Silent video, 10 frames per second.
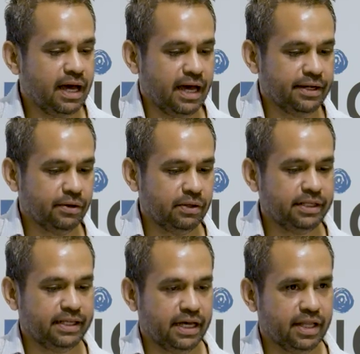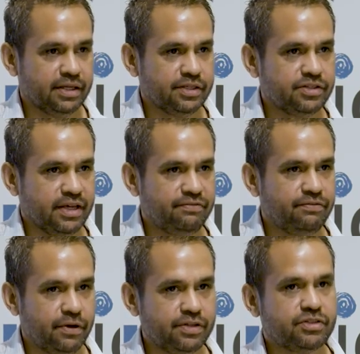And all of the others, their
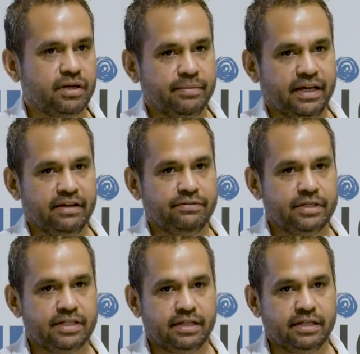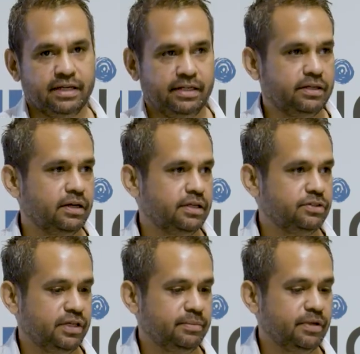first time they ever attended any kind of
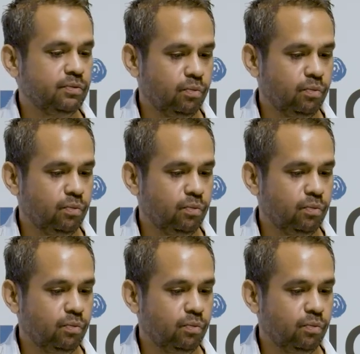treatment